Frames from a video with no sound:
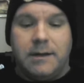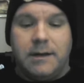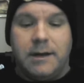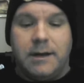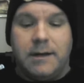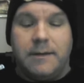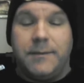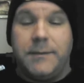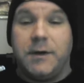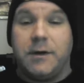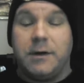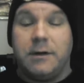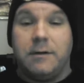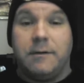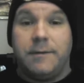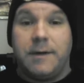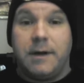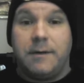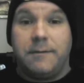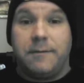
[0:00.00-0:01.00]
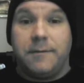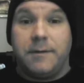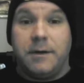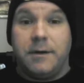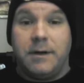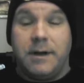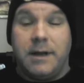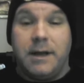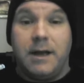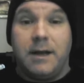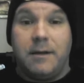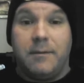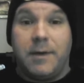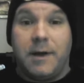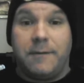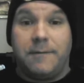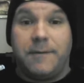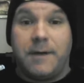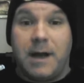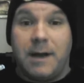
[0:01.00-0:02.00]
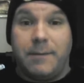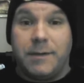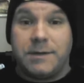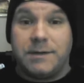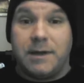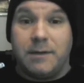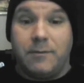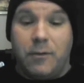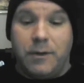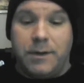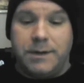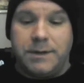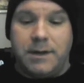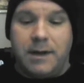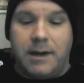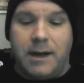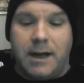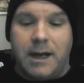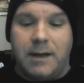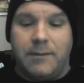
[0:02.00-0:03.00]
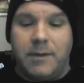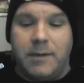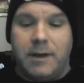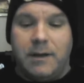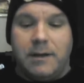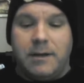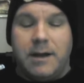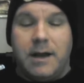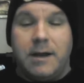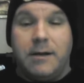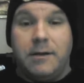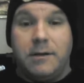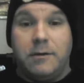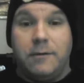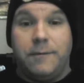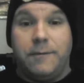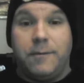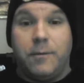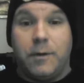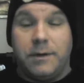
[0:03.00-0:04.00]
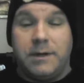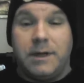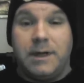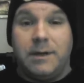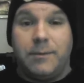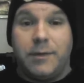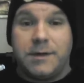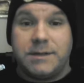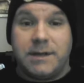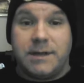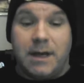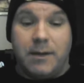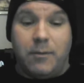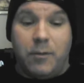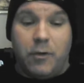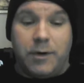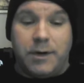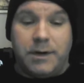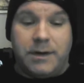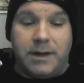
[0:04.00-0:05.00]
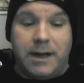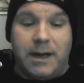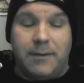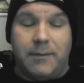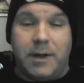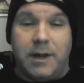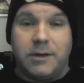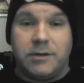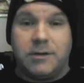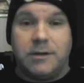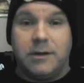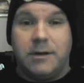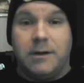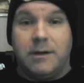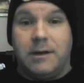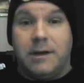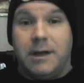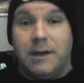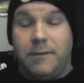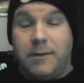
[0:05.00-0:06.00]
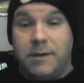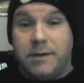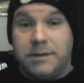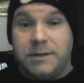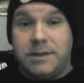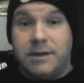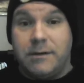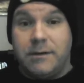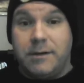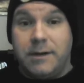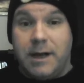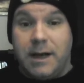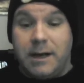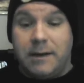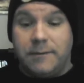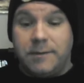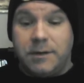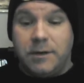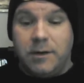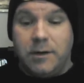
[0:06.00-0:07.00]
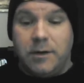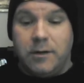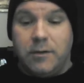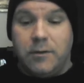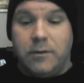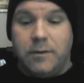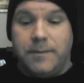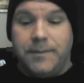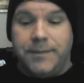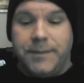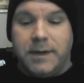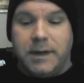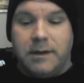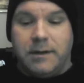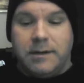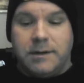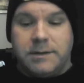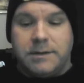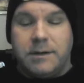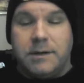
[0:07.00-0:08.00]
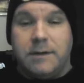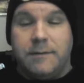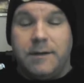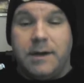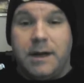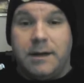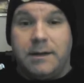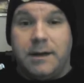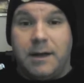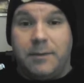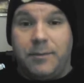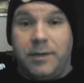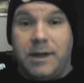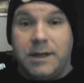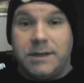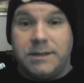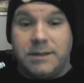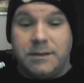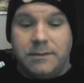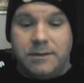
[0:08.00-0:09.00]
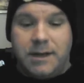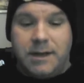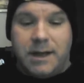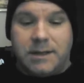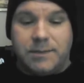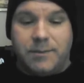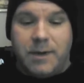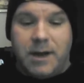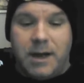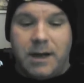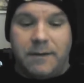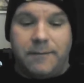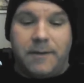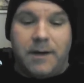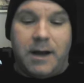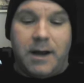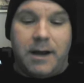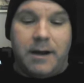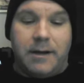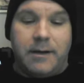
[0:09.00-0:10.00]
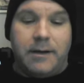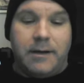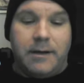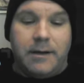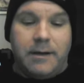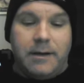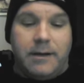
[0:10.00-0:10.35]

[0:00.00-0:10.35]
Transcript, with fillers: Um, you're going to do about you're going to hit about 5% more of the time and you're going to do 14% more damage. If you're at 0 negative 2, so you've got that plus 2 dex modifier,